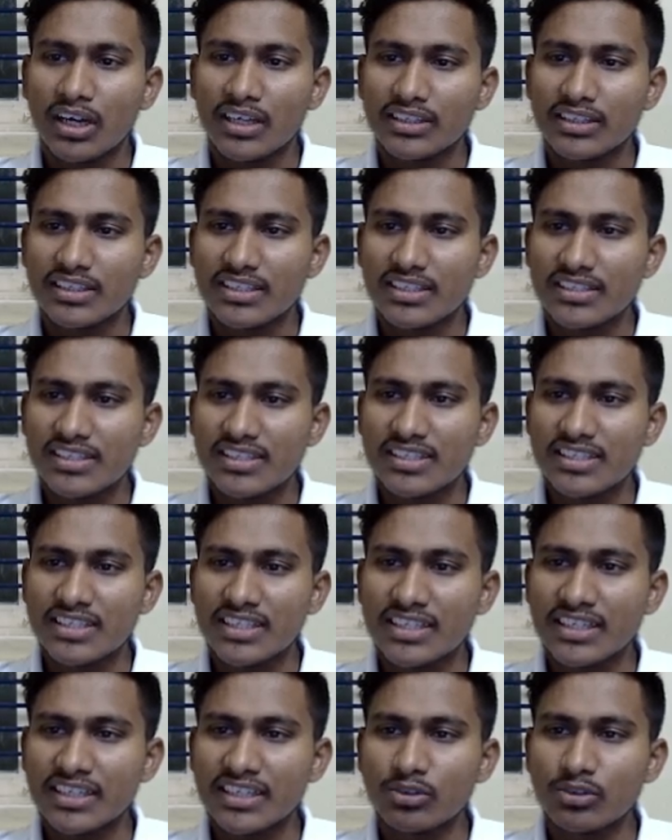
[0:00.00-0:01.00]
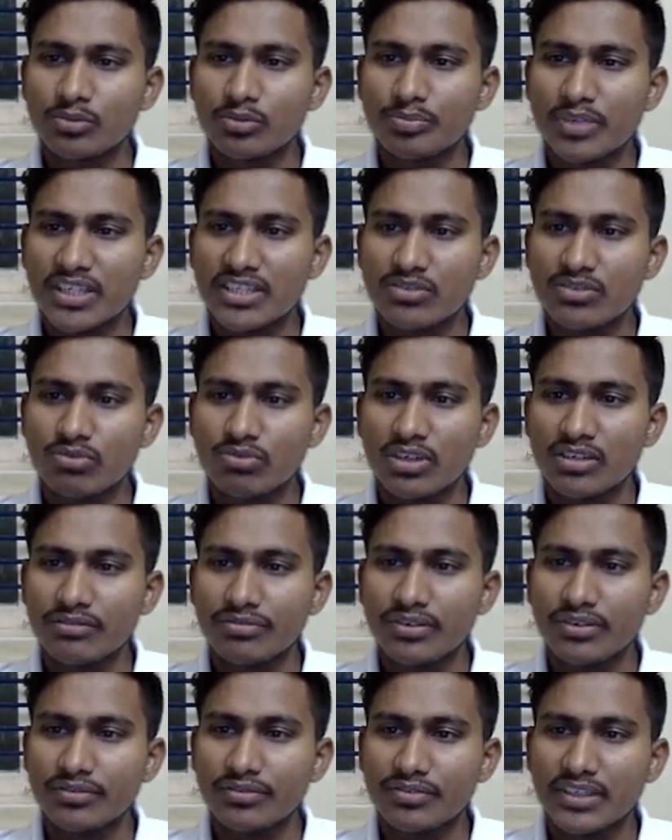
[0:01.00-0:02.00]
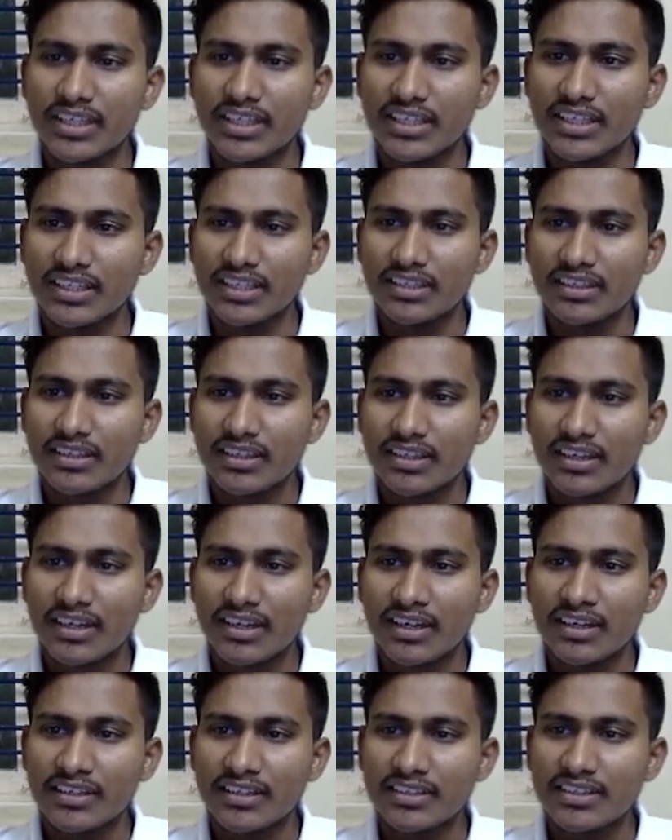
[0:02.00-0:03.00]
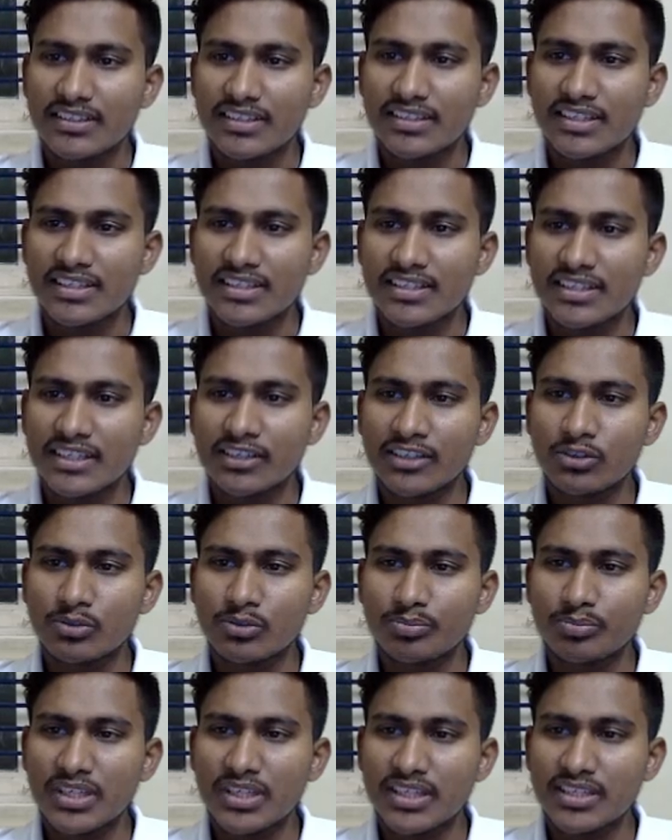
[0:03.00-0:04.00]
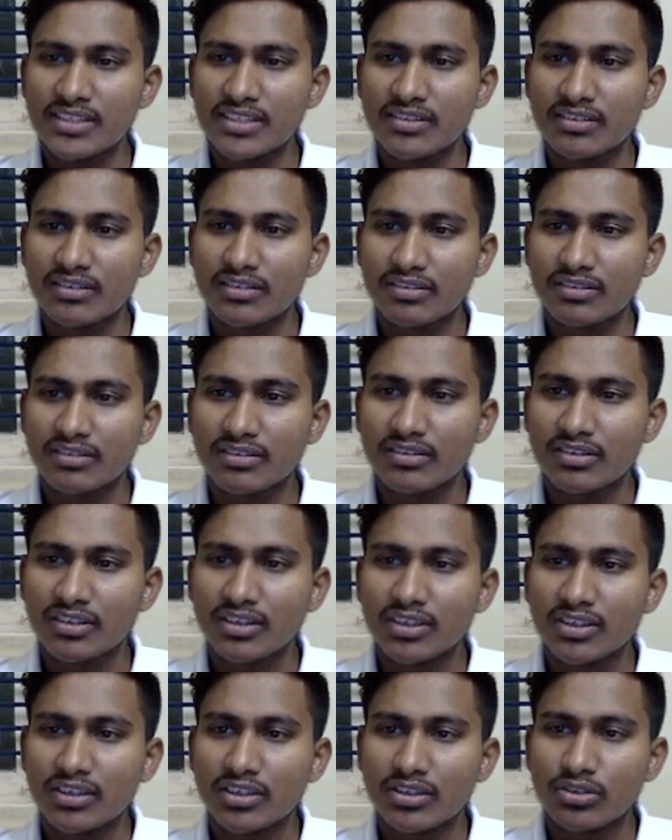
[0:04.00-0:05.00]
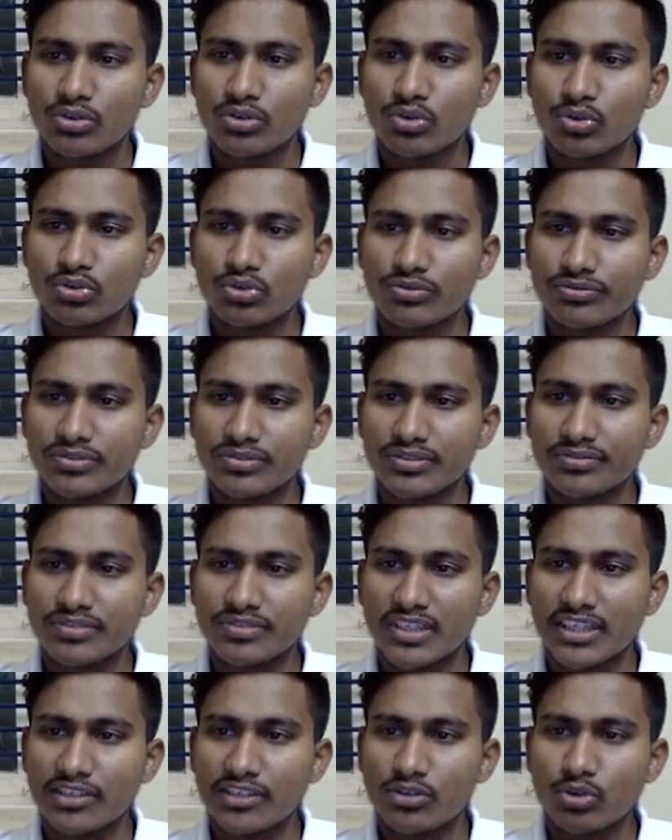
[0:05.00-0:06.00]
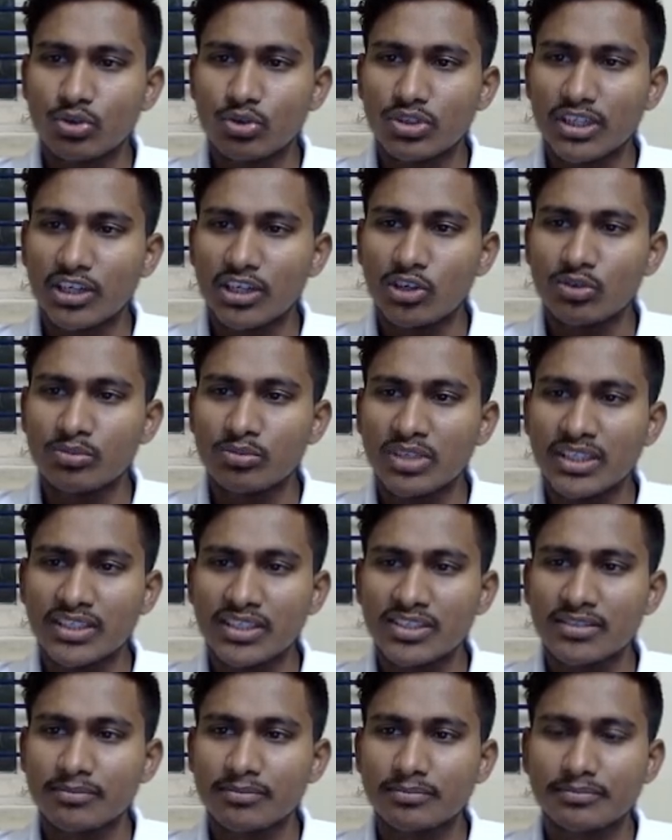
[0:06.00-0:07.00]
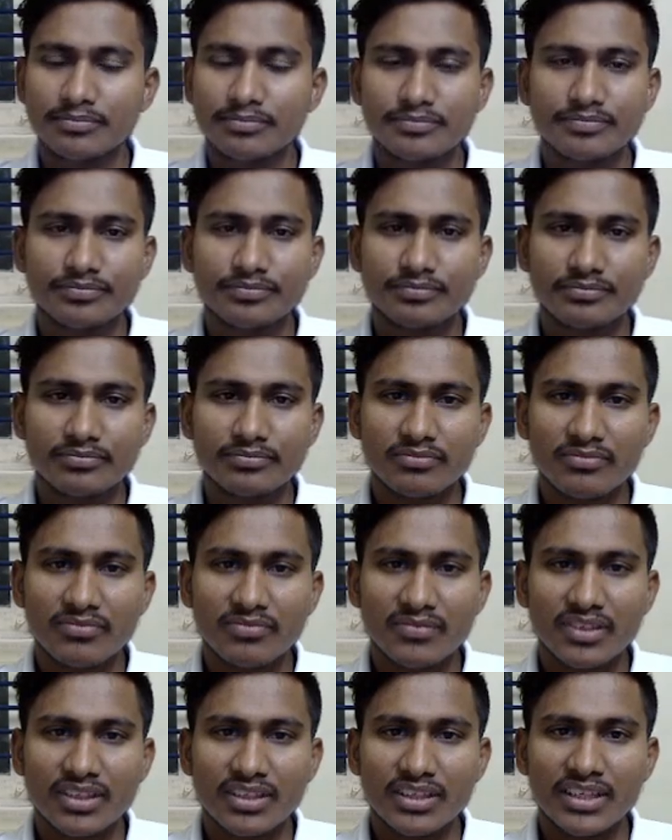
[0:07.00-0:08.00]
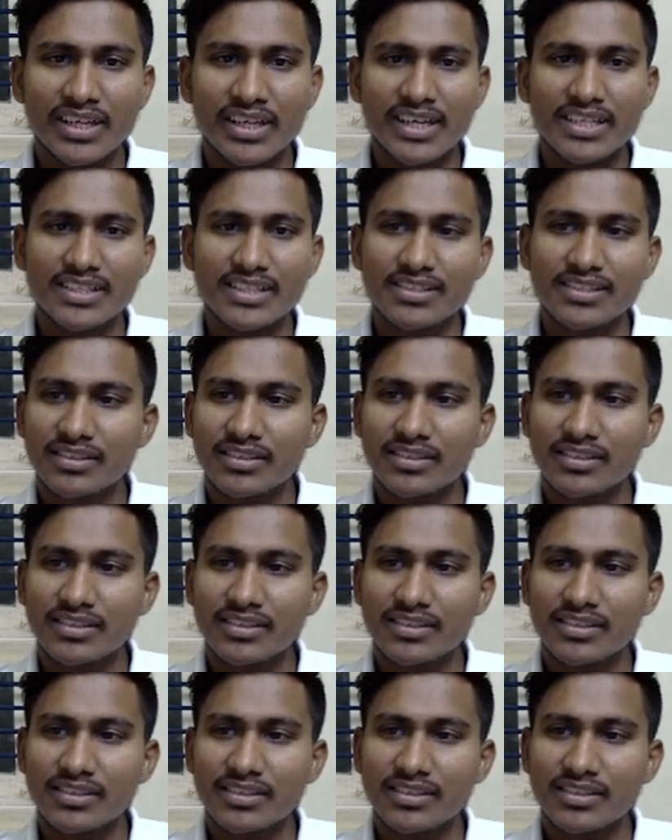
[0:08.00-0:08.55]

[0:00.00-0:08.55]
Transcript: This is here rupees 150 and this is here rupees 250. Total how much? Yes?